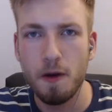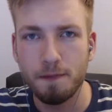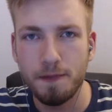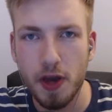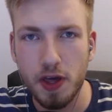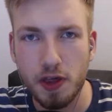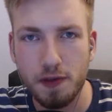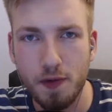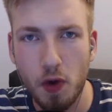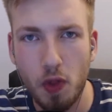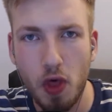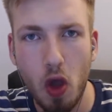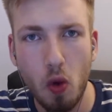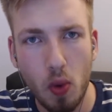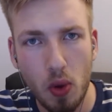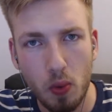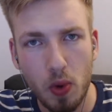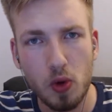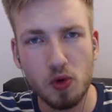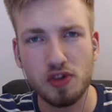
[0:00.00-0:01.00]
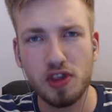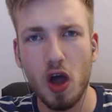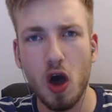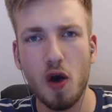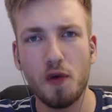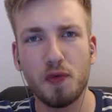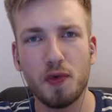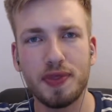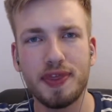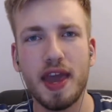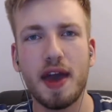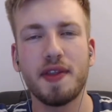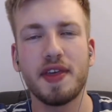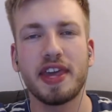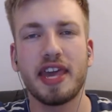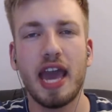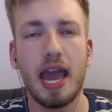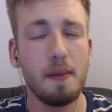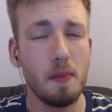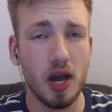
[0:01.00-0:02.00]
First of all though, we will start off with the
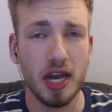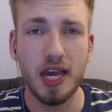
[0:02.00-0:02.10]
other game.